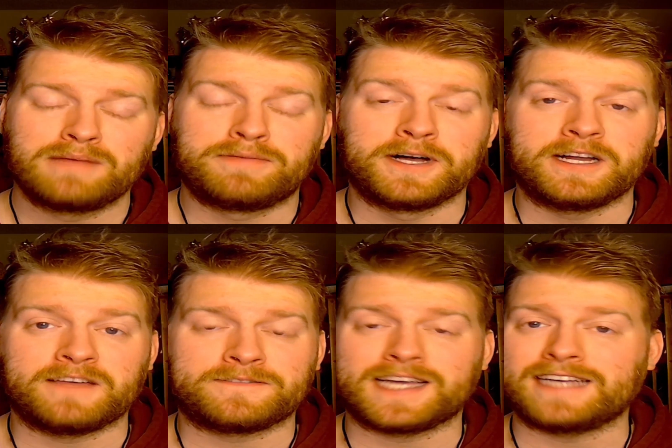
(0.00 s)
But if
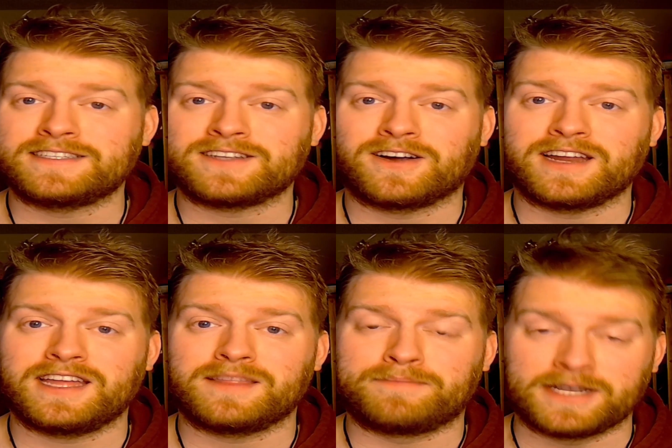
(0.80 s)
dices aren't in the
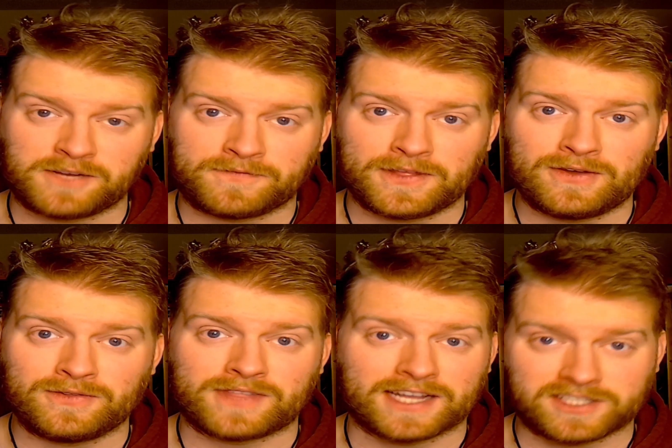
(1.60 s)
budget for you,
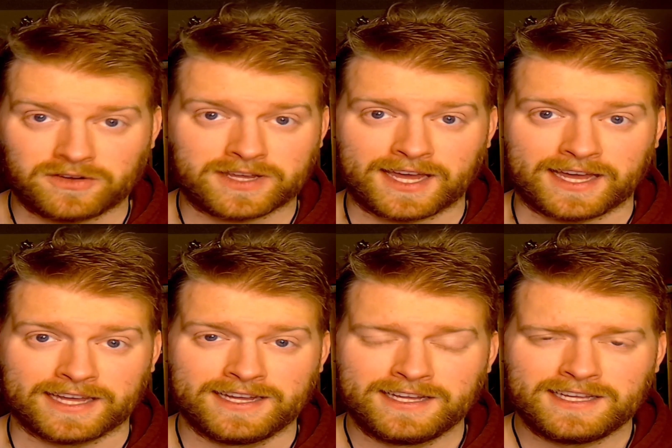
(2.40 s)
that's okay.
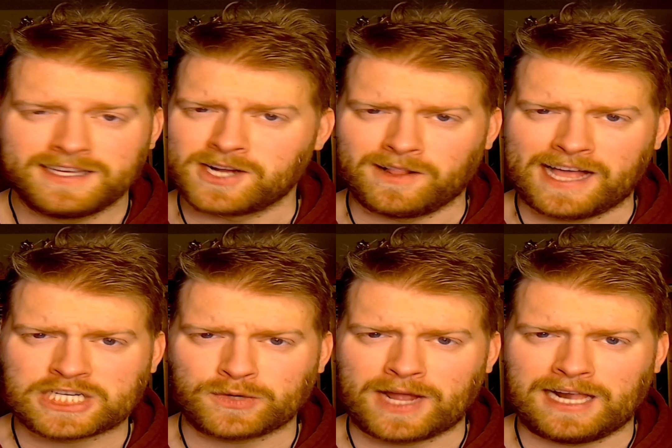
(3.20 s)
In all
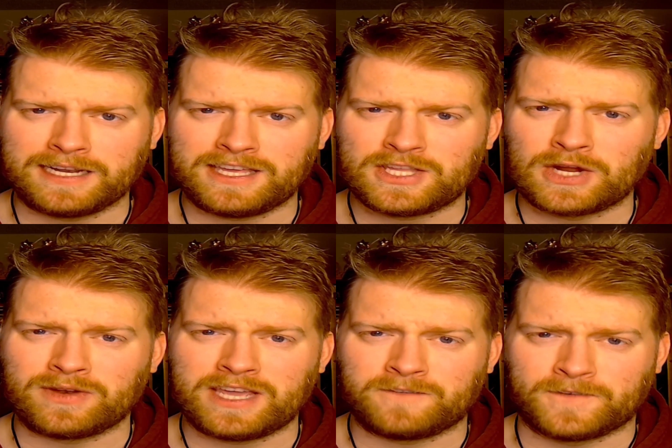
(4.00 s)
actuality, you don't need
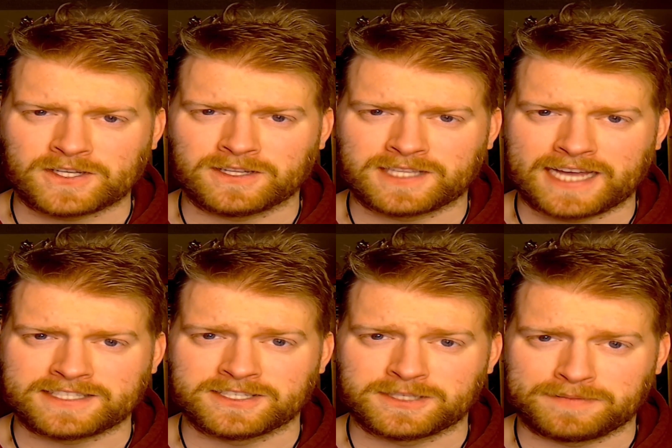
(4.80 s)
physical dices to
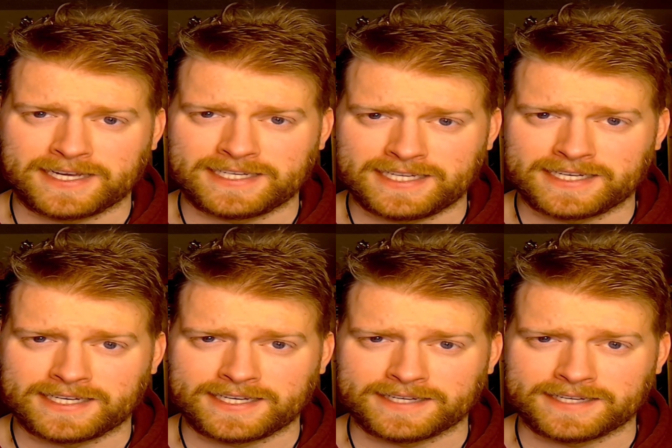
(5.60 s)
play D&D.